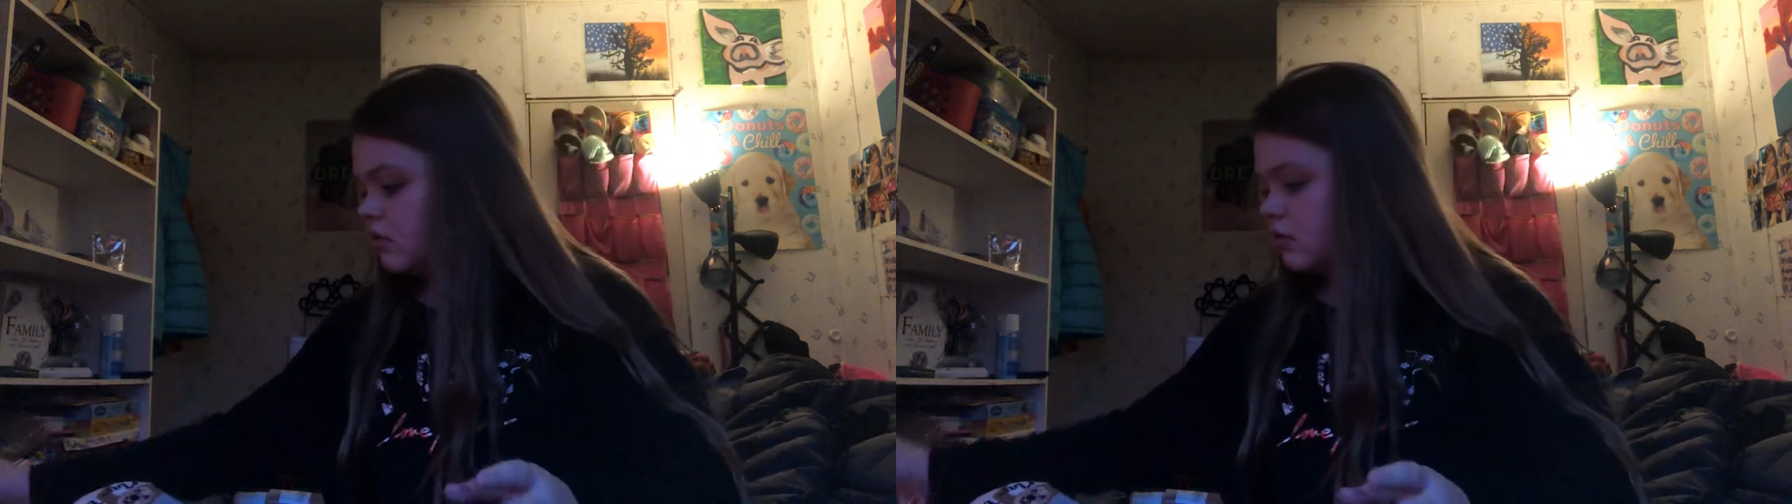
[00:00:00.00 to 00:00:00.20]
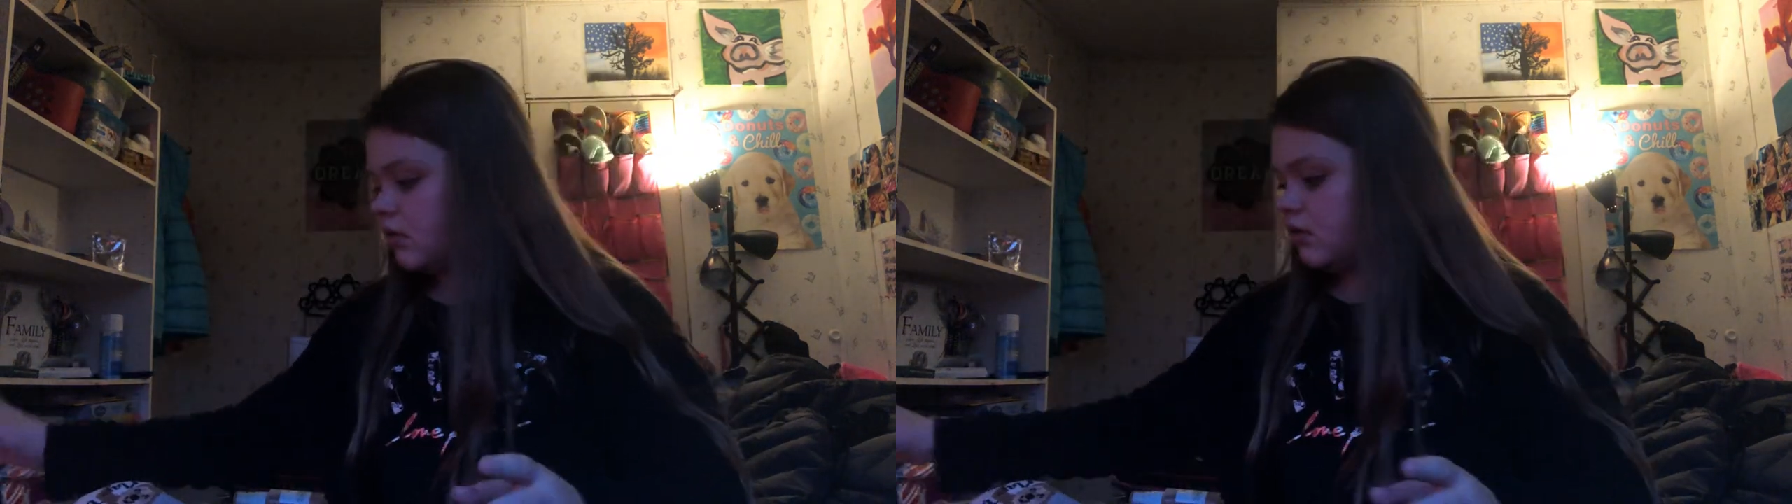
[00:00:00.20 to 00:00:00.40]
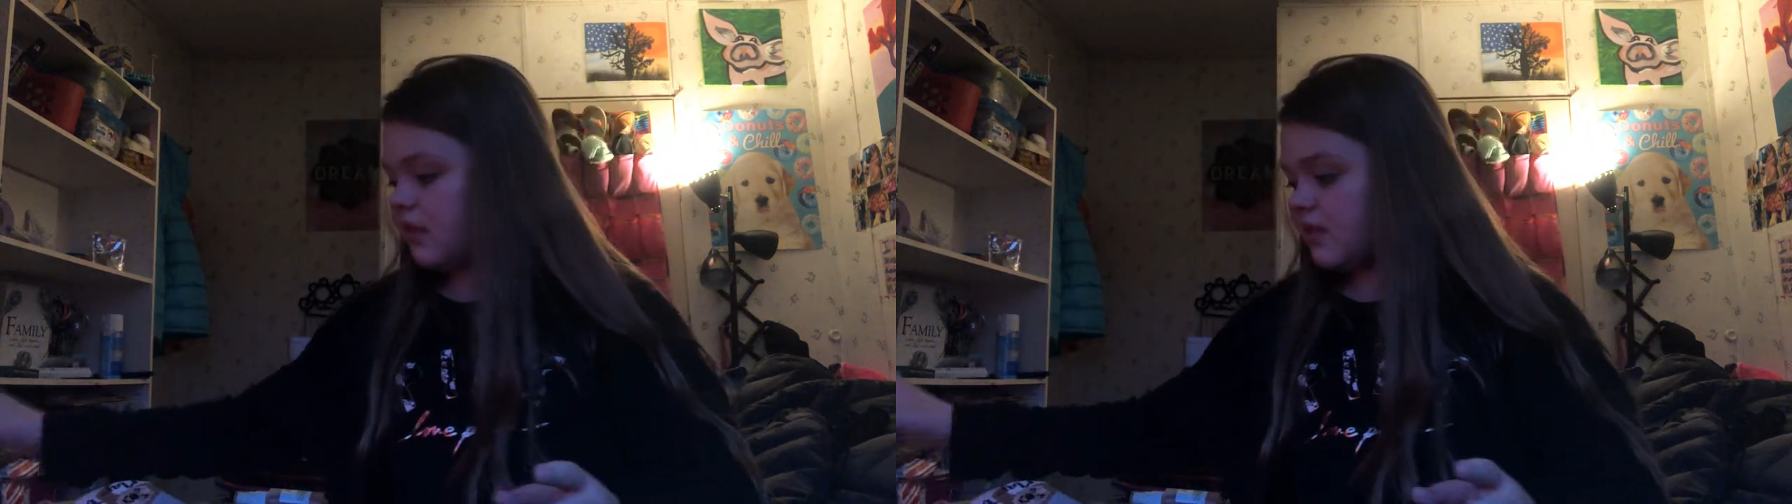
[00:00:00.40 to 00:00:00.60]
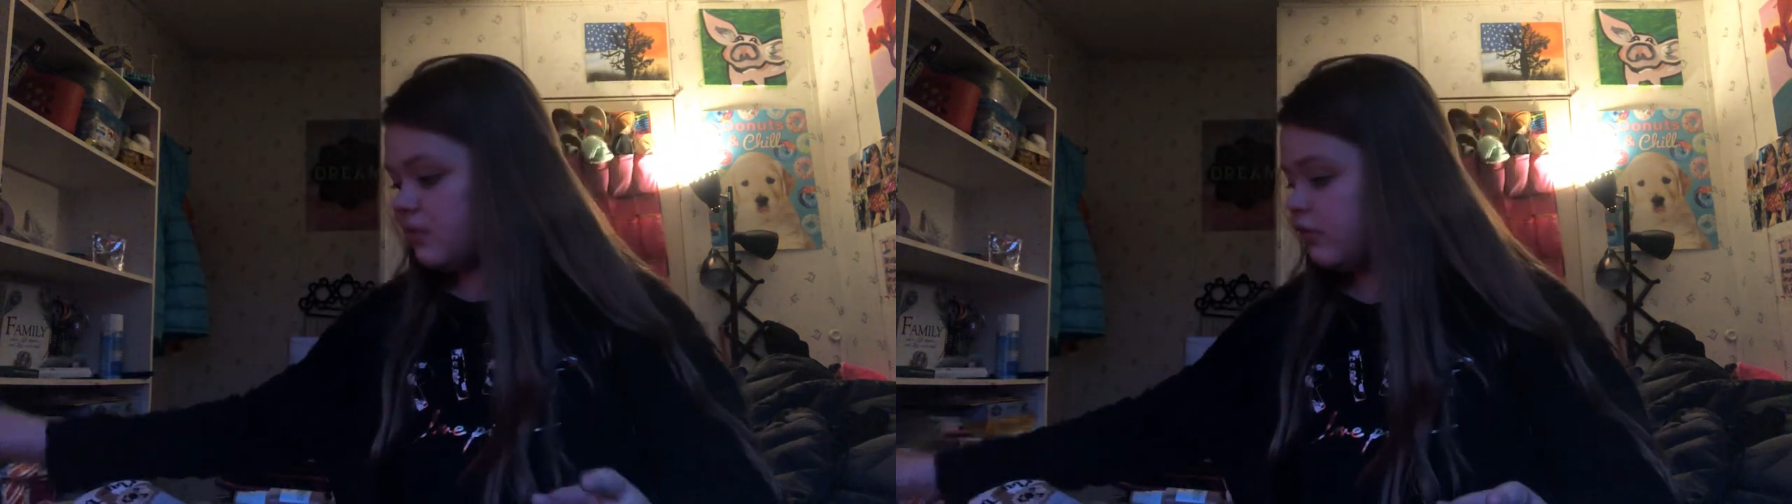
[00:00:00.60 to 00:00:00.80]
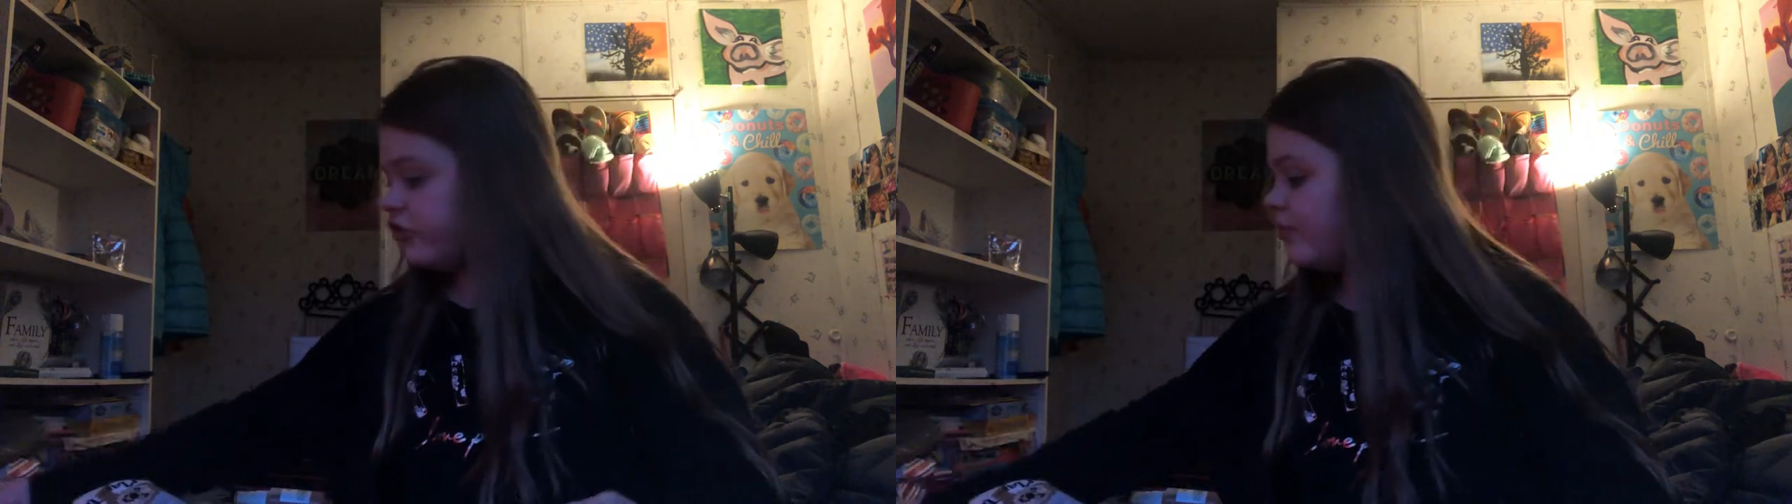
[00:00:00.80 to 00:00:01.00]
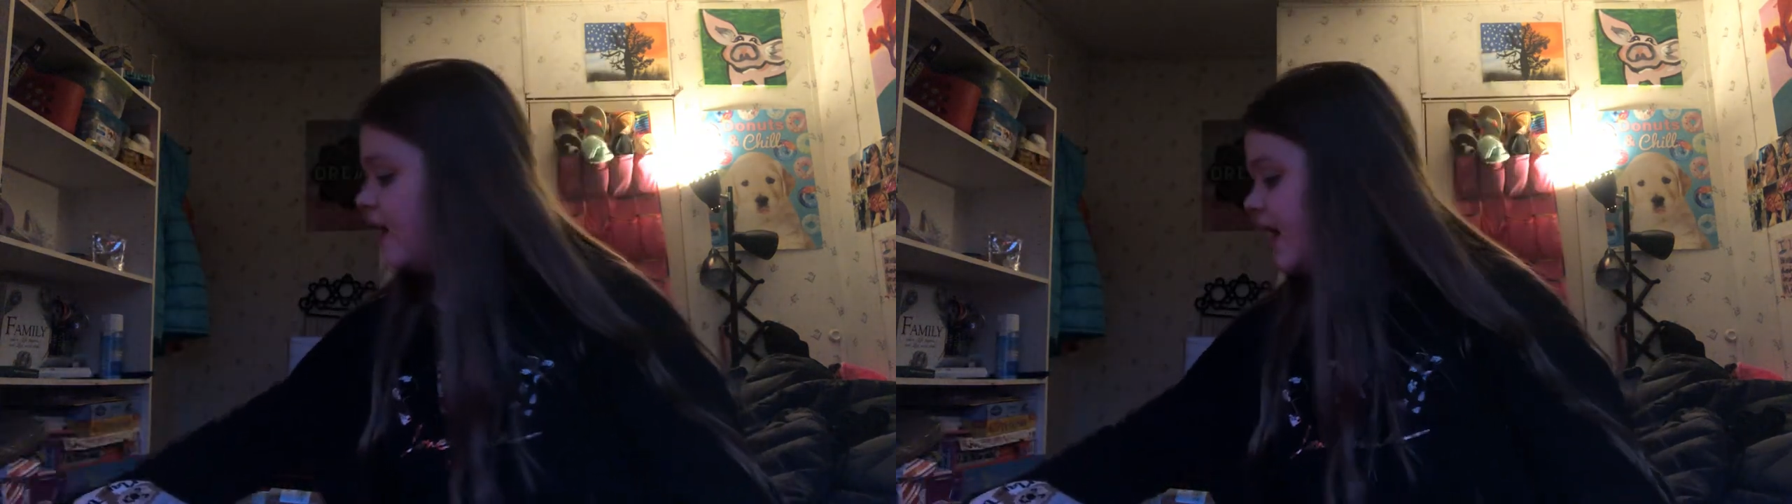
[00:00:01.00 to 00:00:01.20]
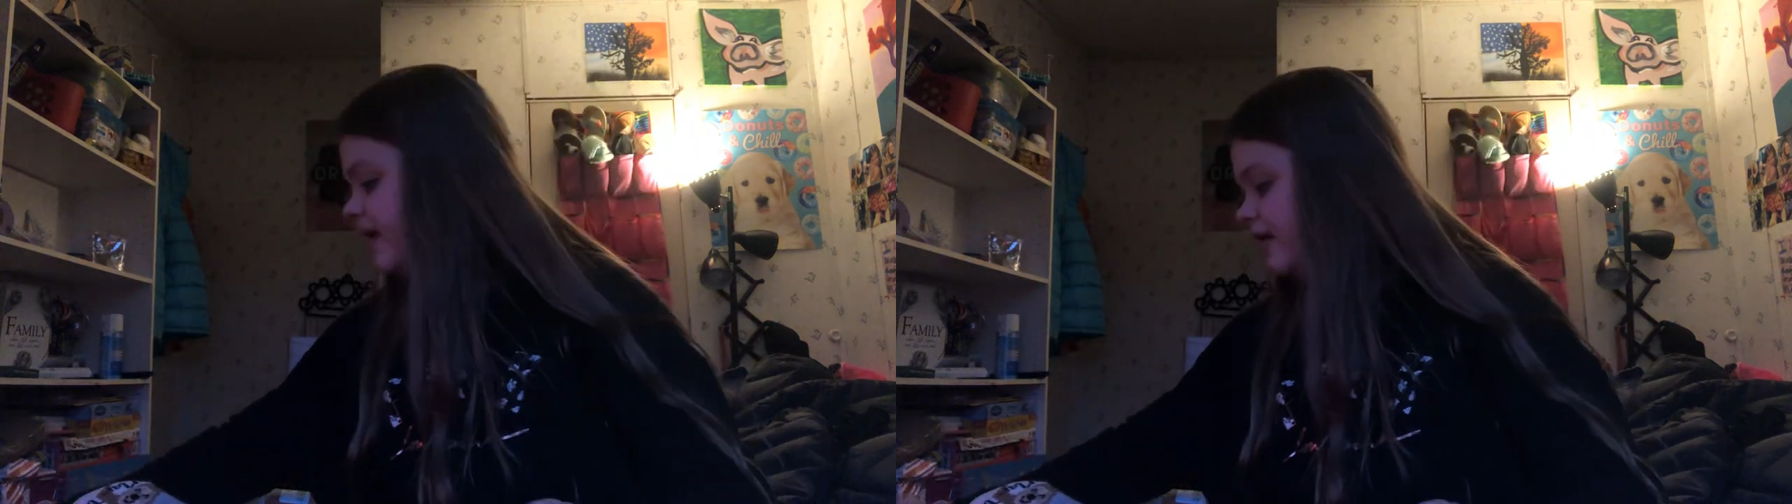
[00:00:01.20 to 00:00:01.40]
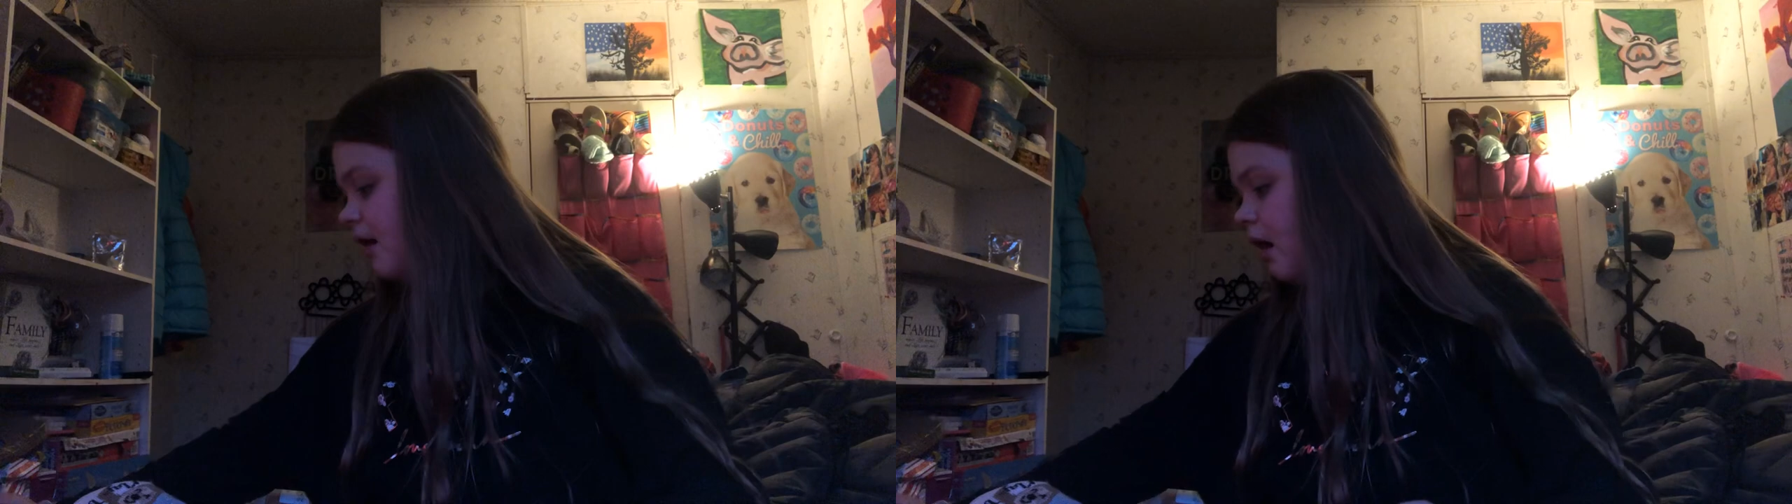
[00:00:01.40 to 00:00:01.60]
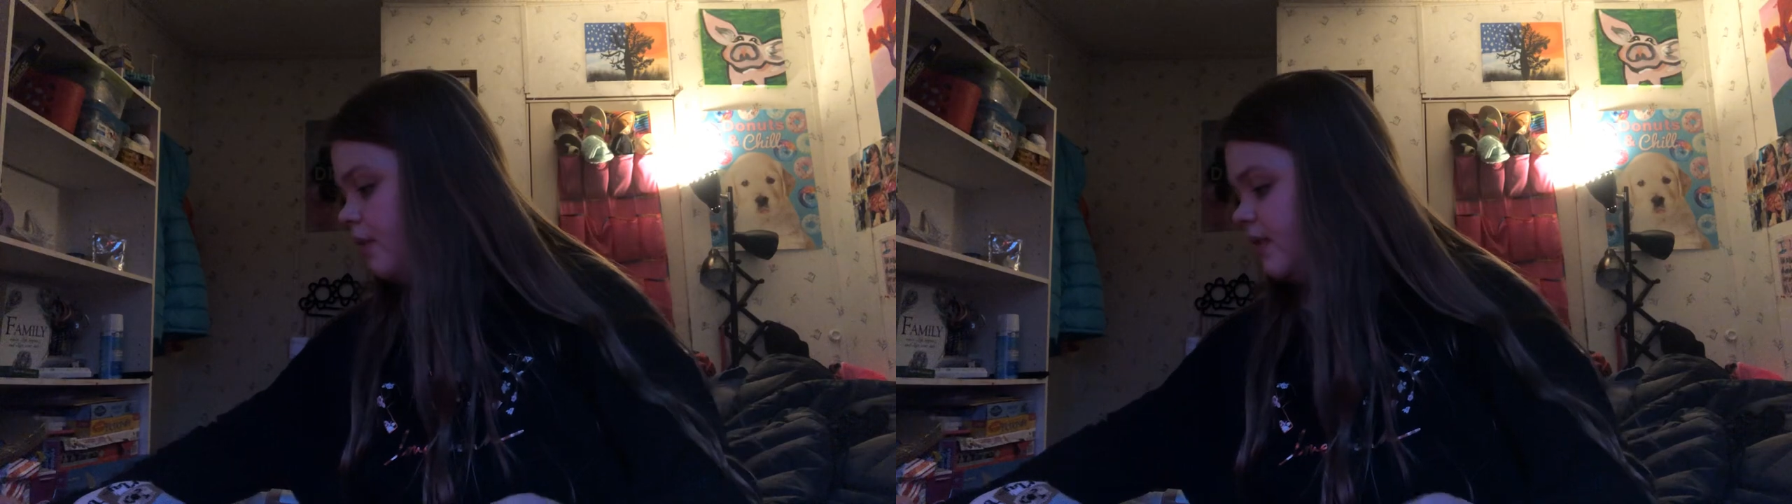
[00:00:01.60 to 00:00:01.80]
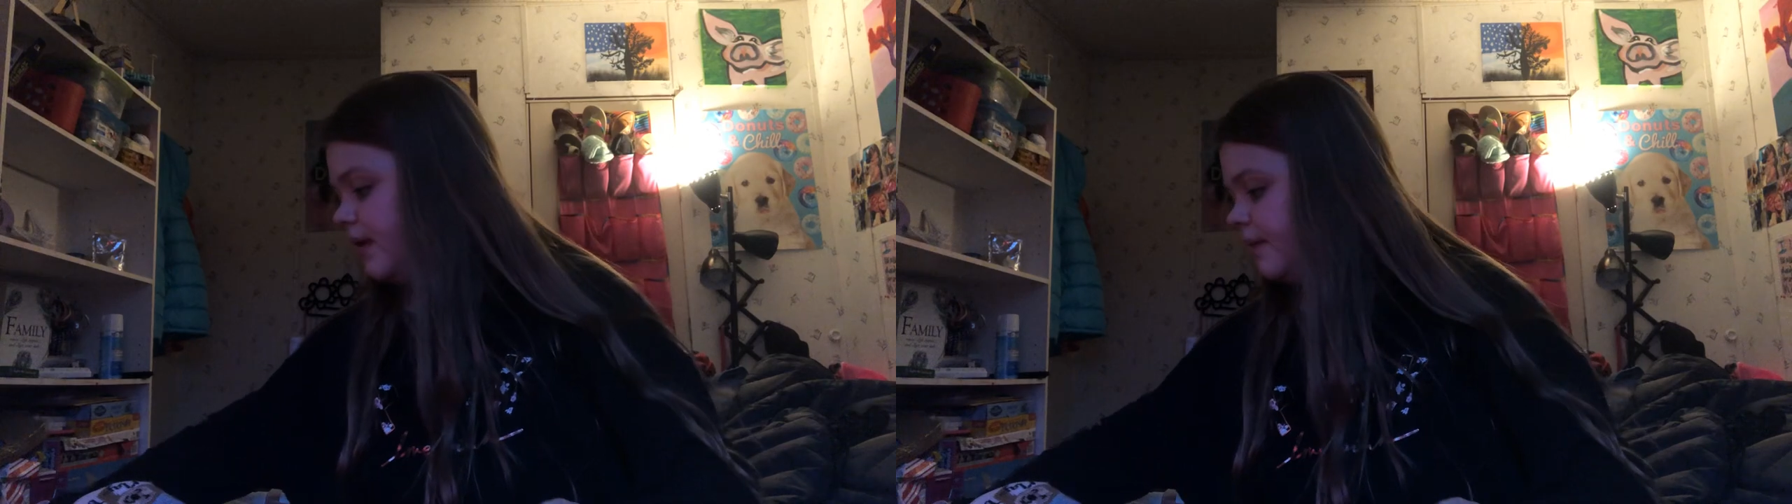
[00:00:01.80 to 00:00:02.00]
So that's what Jemiah got
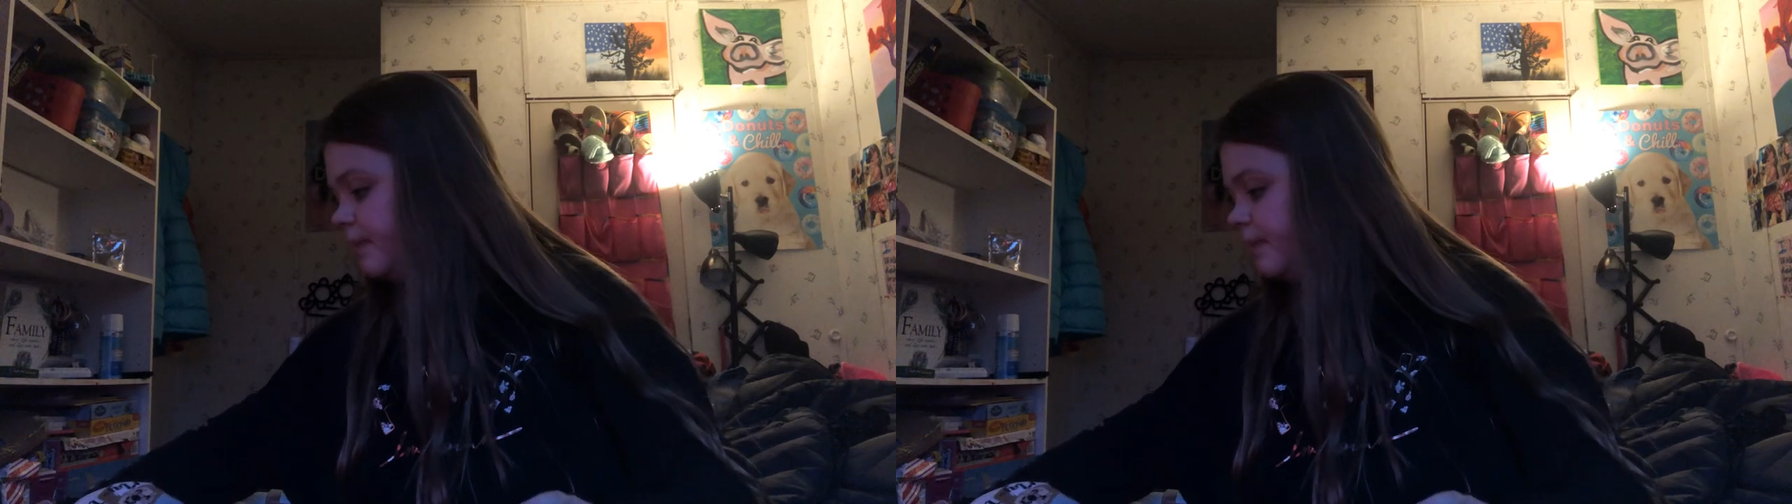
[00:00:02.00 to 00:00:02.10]
me